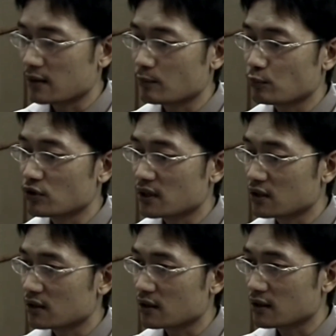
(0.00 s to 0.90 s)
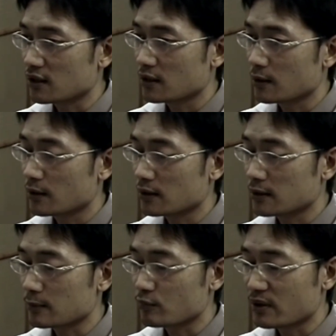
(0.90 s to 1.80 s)
put on
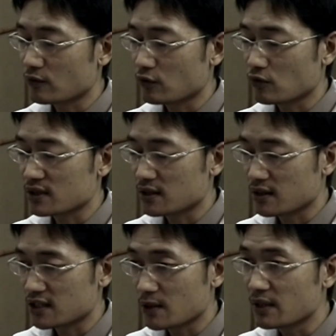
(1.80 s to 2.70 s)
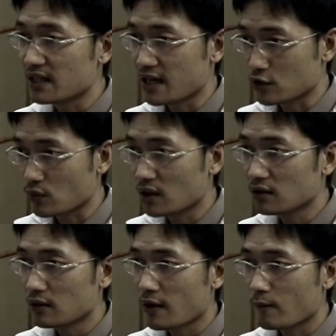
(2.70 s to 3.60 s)
for CBD as well,
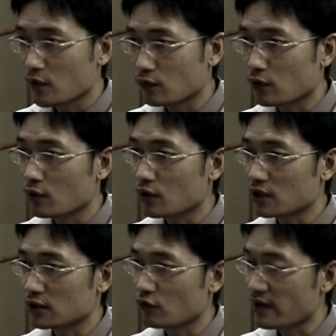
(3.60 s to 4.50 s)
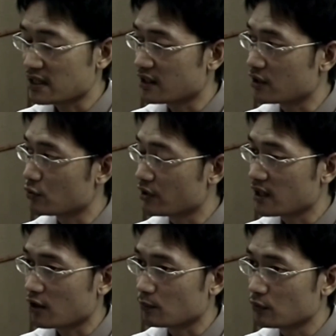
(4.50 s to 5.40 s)
to facilitate the urine
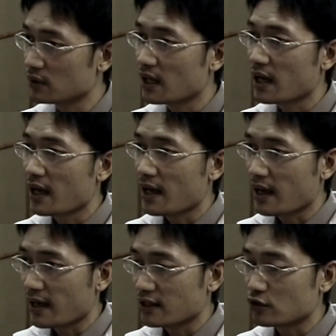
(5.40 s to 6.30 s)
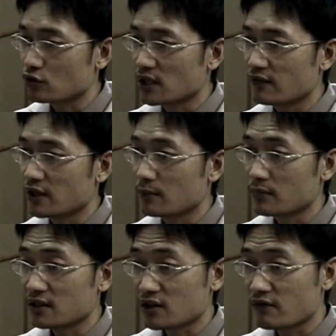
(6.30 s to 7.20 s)
output, and to give him
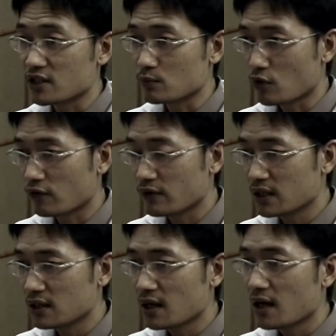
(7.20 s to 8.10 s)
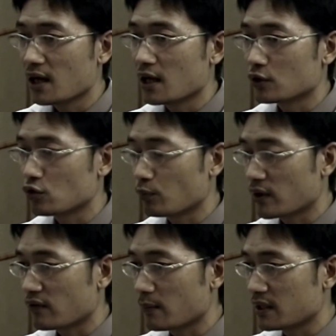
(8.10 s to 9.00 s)
intravenous morphine,
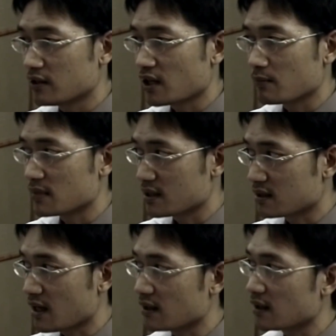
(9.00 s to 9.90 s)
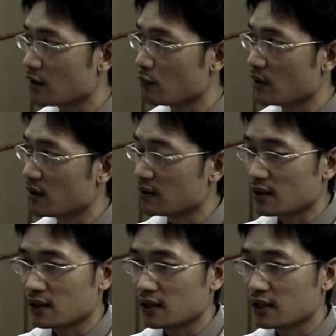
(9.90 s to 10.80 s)
2.5 milligram stat, with
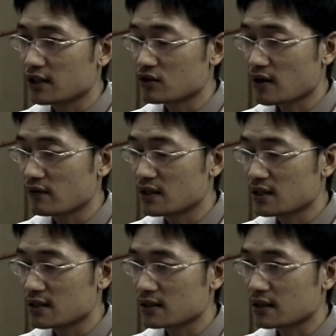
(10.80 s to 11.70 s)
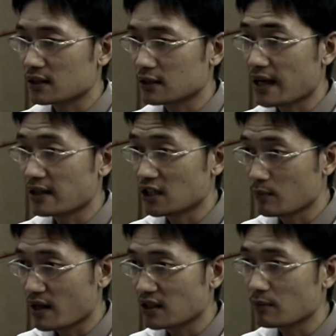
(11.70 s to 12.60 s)
intravenous
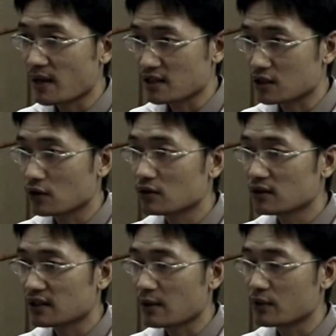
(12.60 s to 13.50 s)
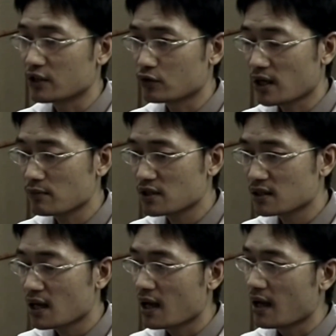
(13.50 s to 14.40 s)
antiemetic Maxilon, 10
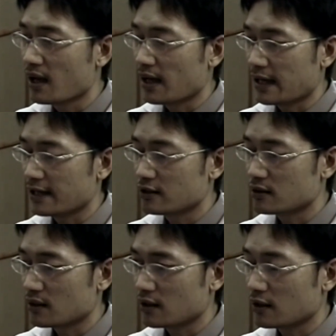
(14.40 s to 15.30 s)
milligrams, and